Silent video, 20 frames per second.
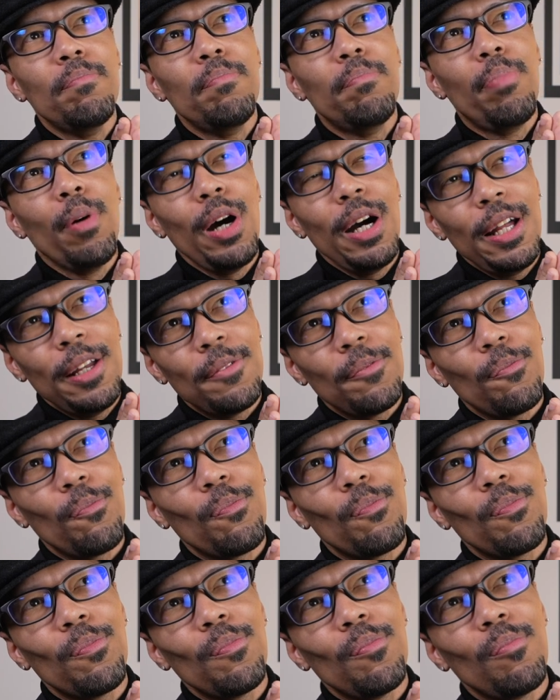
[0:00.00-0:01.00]
but
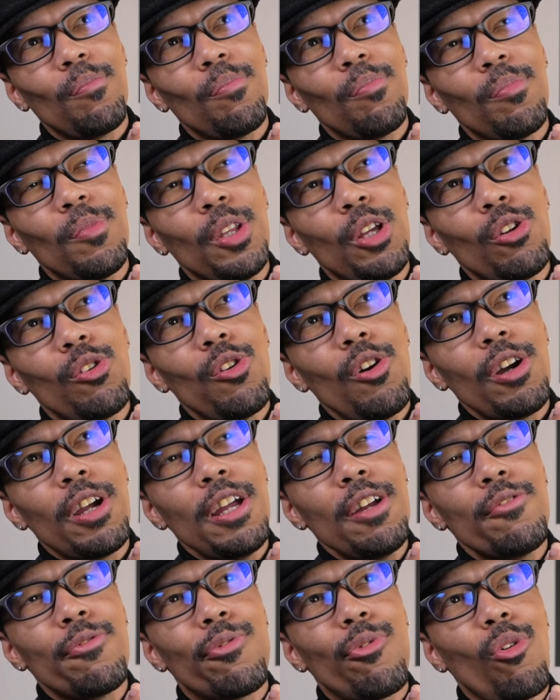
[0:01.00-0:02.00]
you're
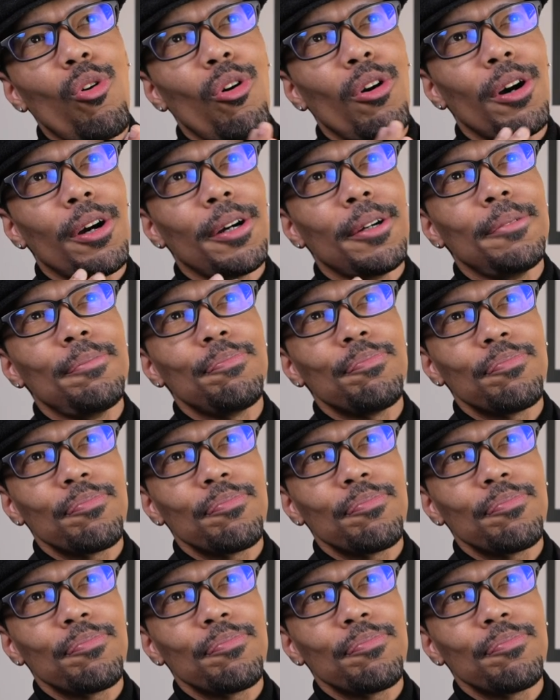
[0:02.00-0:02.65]
looking for